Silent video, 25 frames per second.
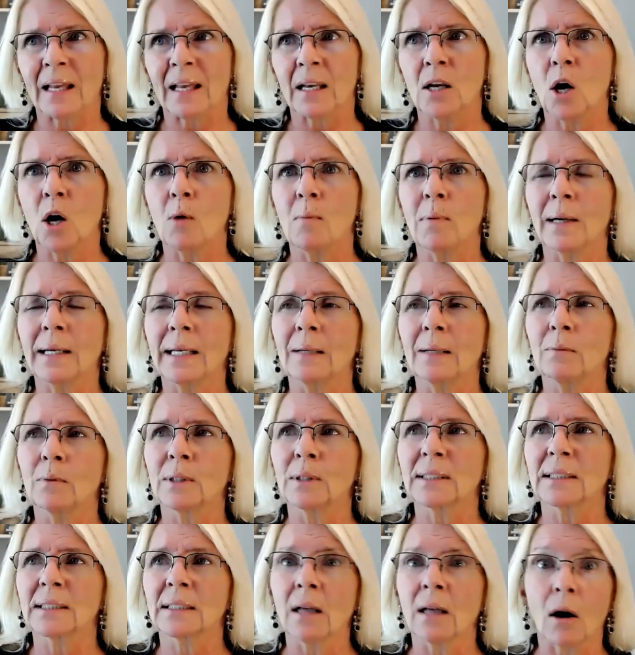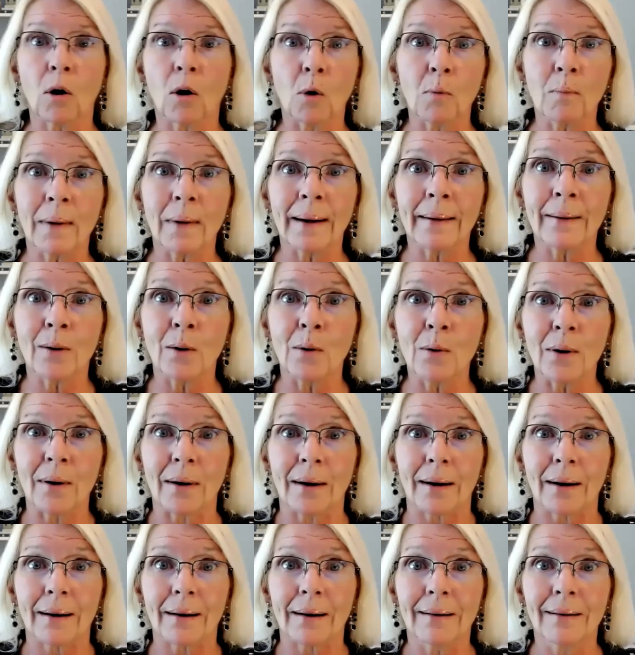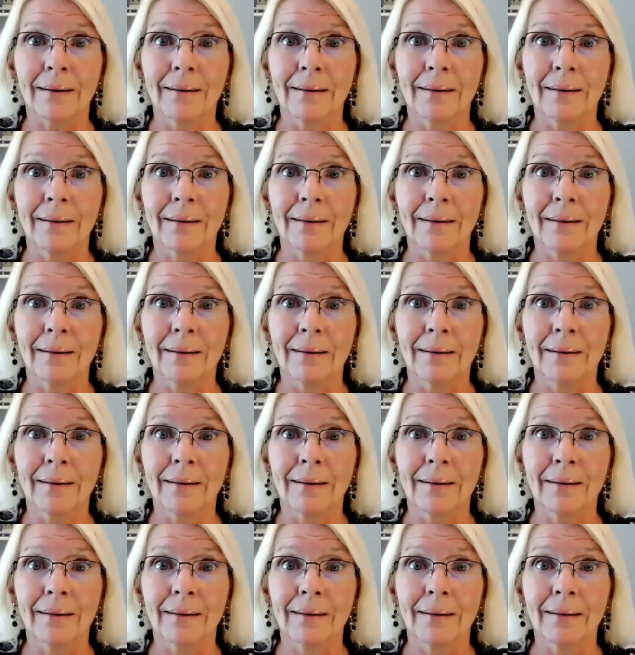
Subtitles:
Nobody would knock on my door,